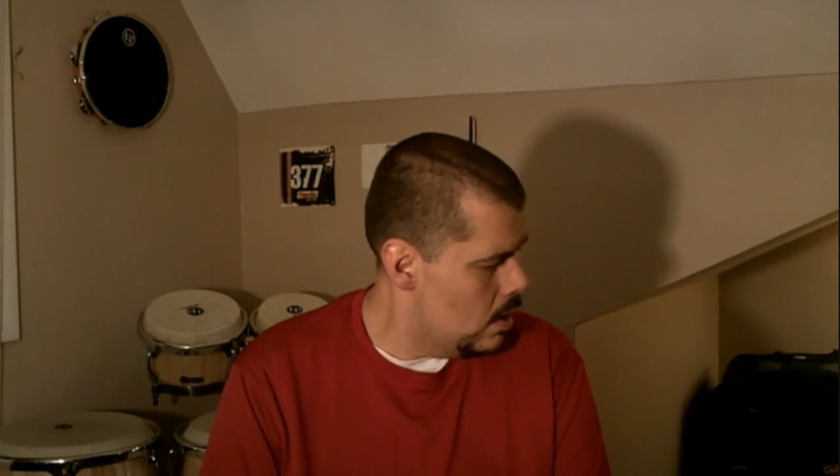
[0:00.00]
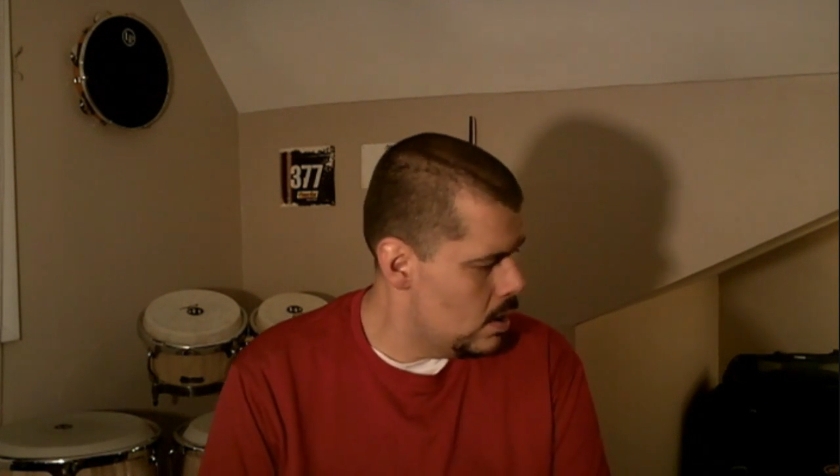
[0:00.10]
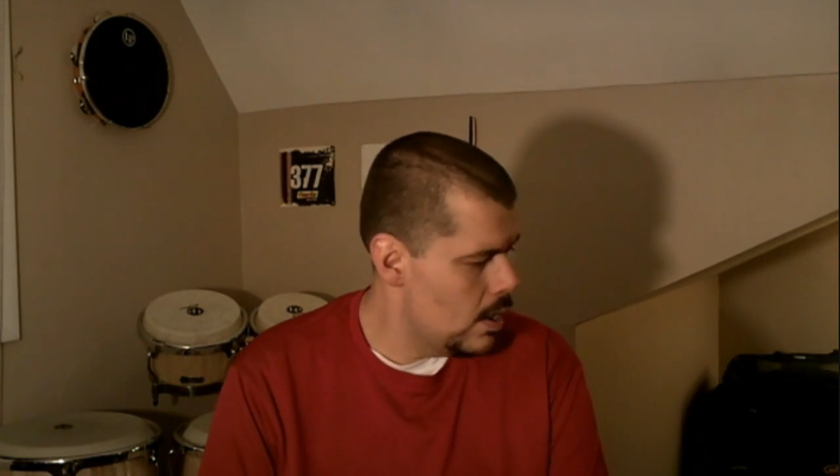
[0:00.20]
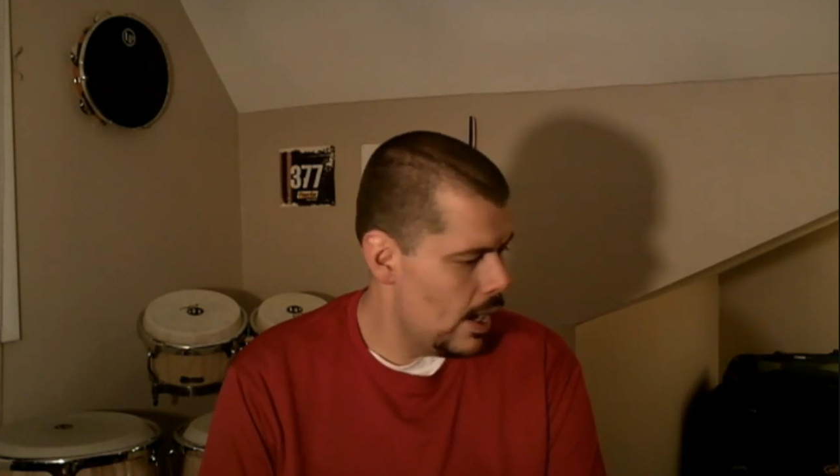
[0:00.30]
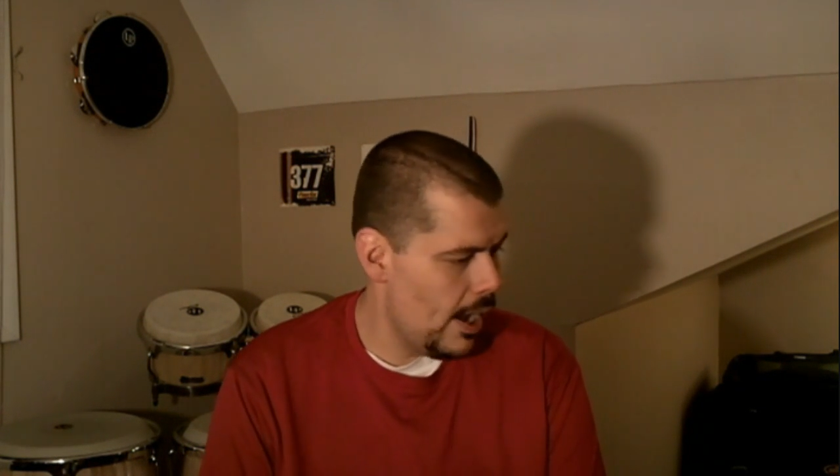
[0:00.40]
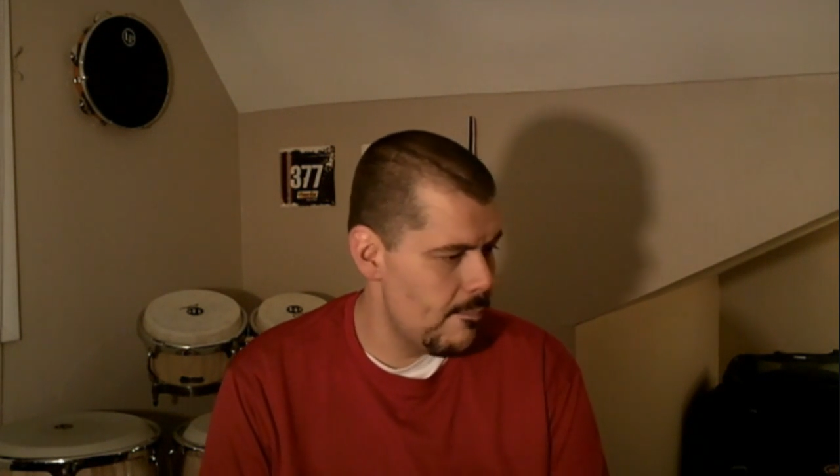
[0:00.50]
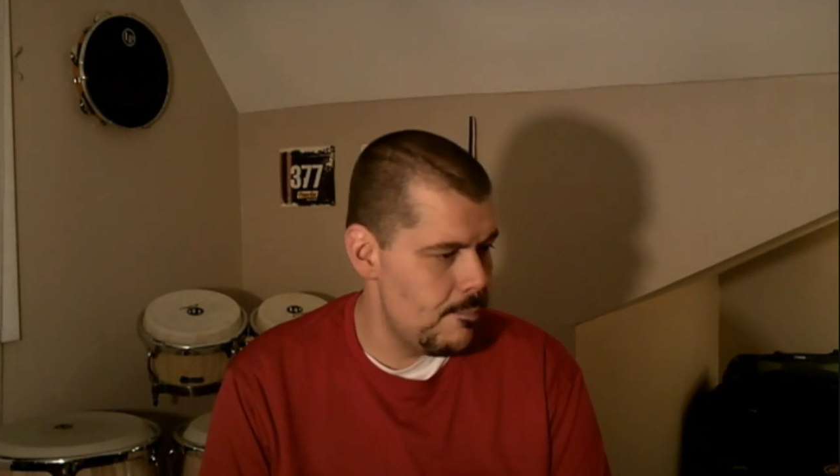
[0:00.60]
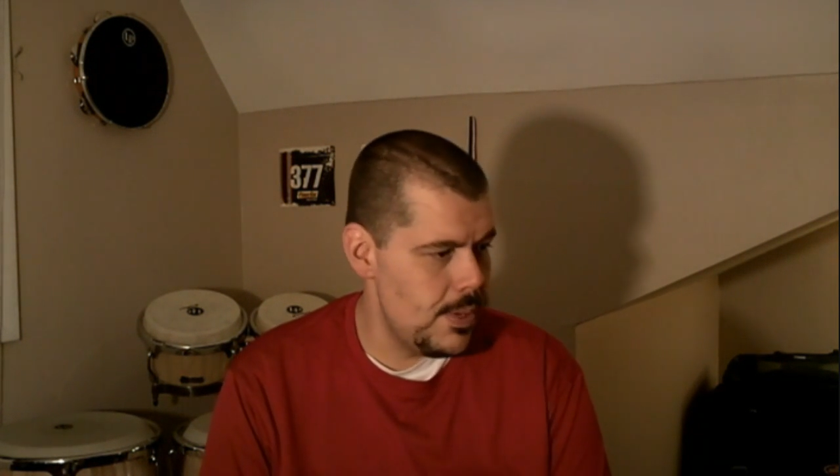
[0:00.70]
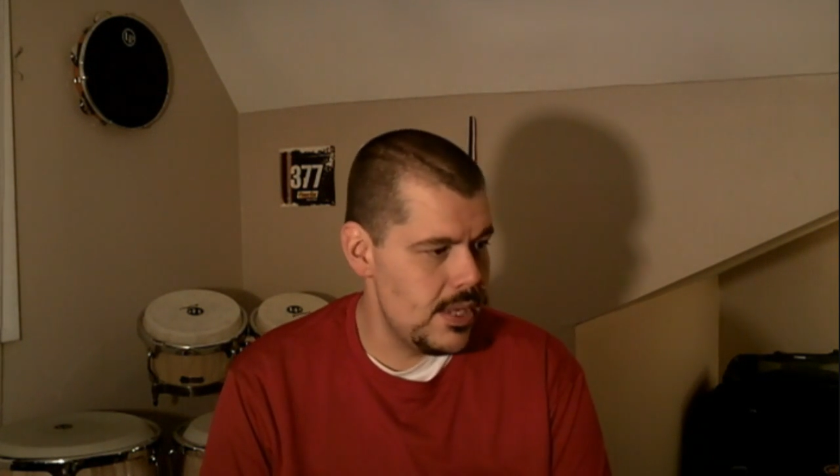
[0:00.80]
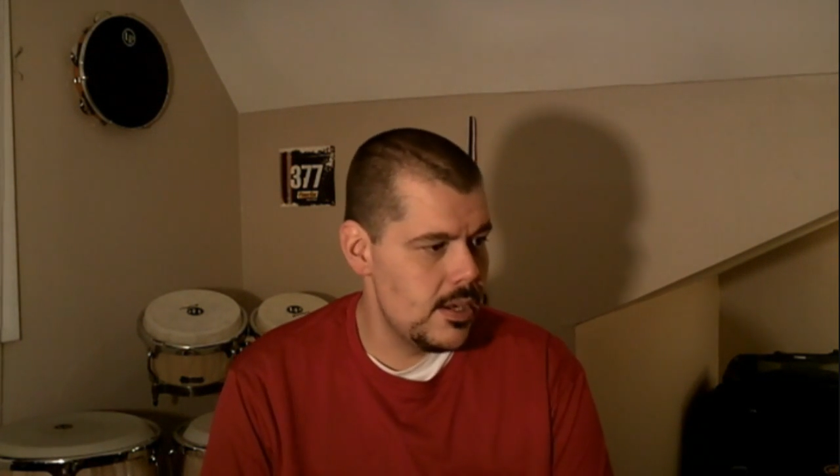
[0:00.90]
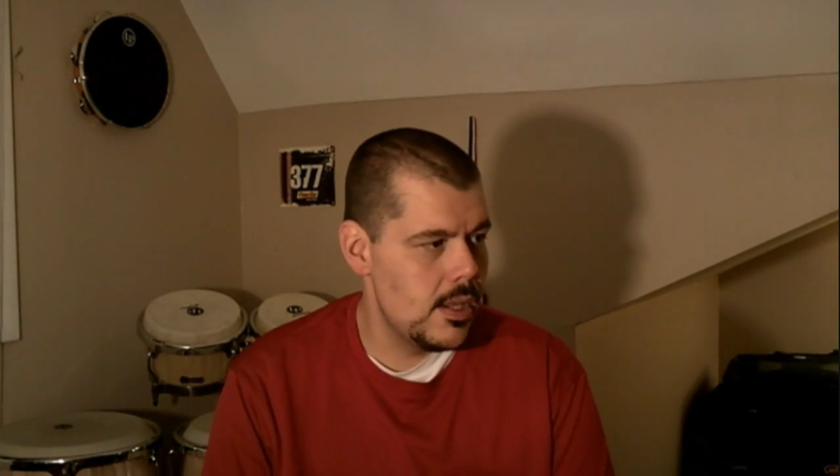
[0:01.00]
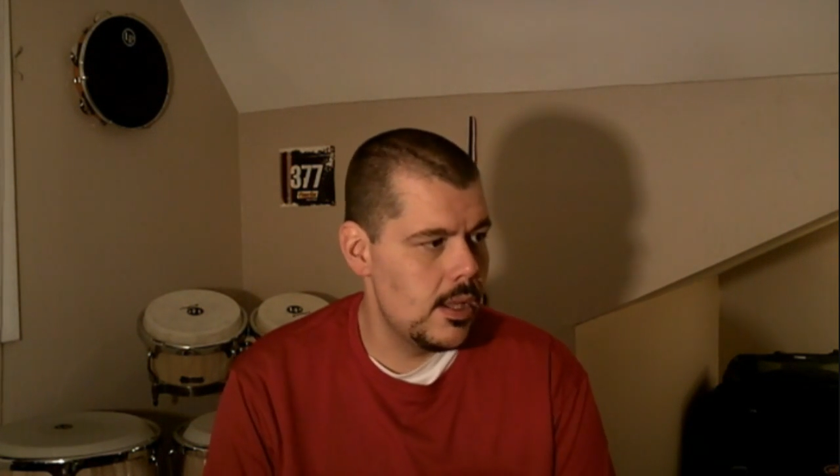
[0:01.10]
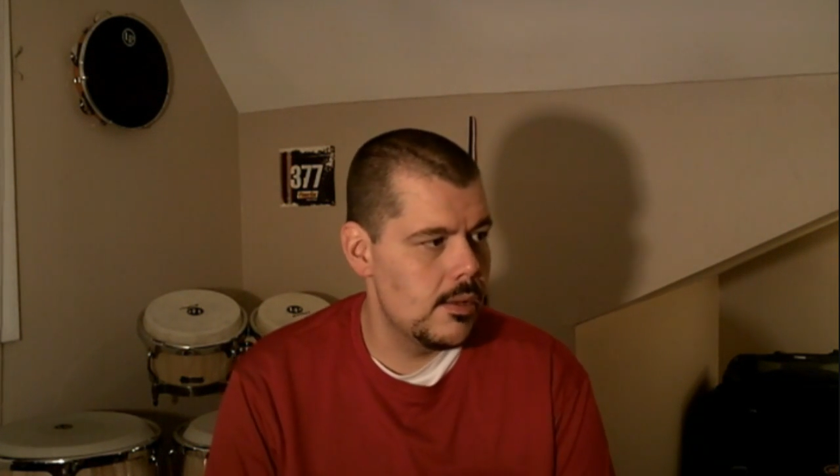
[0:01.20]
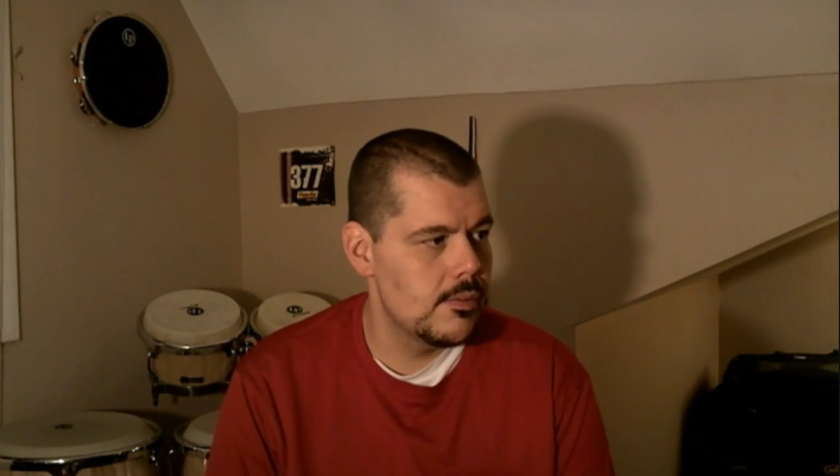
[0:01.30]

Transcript: I've been